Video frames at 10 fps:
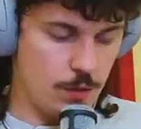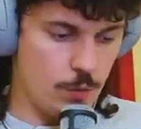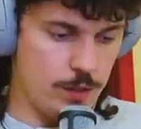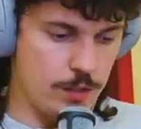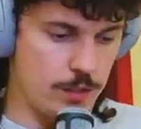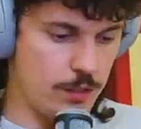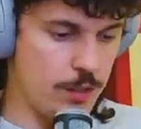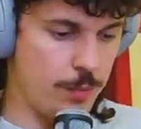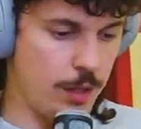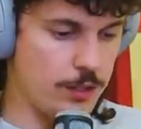We
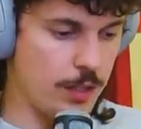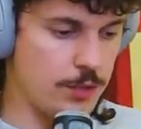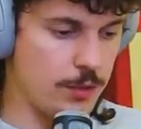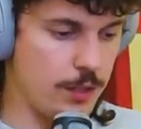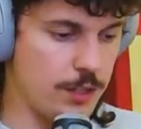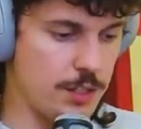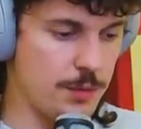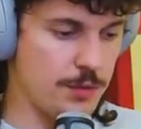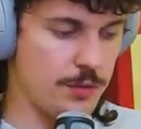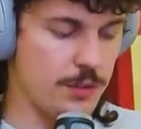sincerely apologize to our
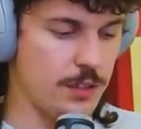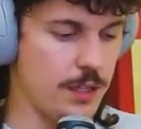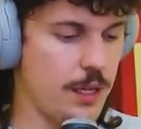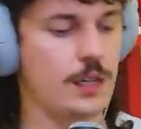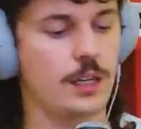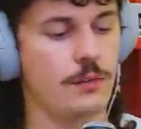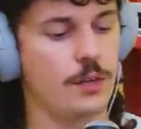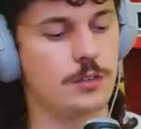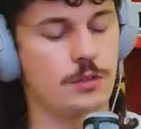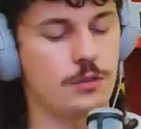customers for the delay and
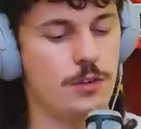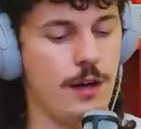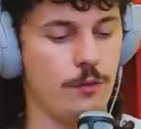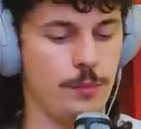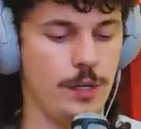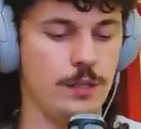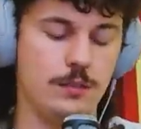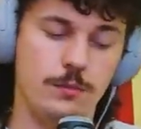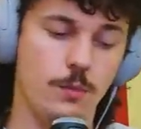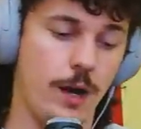inconvenience of their travel
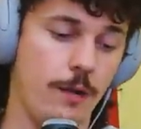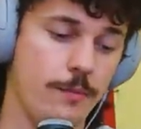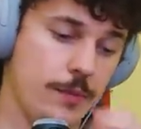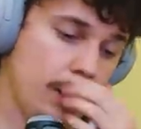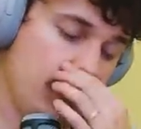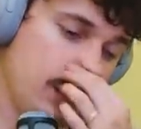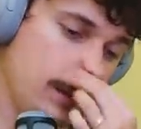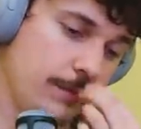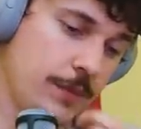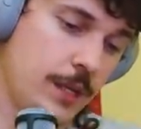plans. Wow.
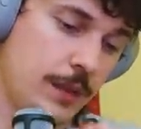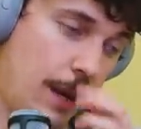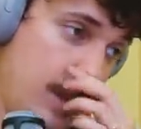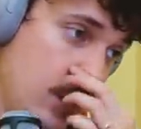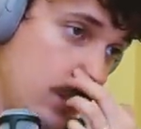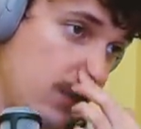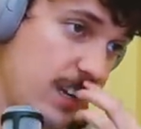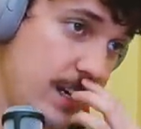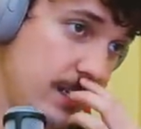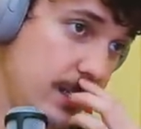That'd be a
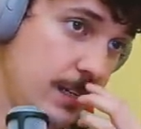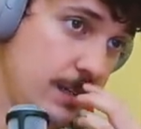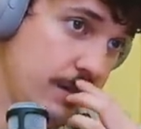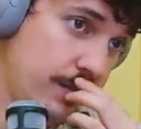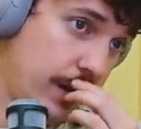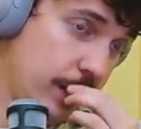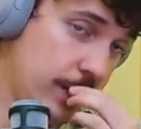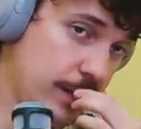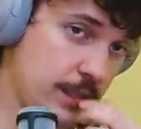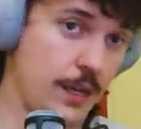crazy Final
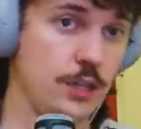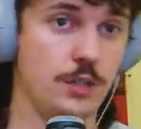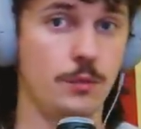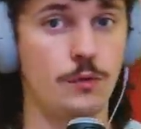Destination